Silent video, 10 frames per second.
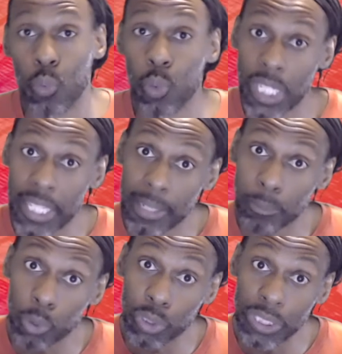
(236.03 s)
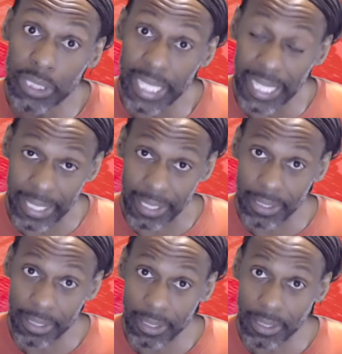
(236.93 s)
One of them will stick,
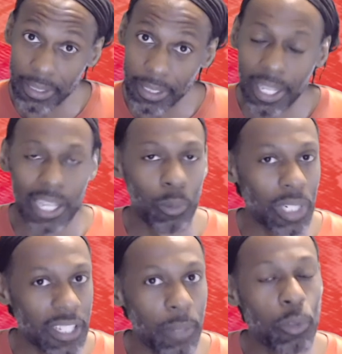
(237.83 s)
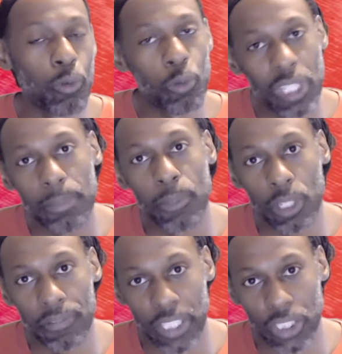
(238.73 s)
and one of them will really
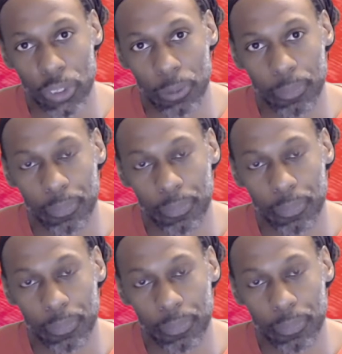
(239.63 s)
motivate you.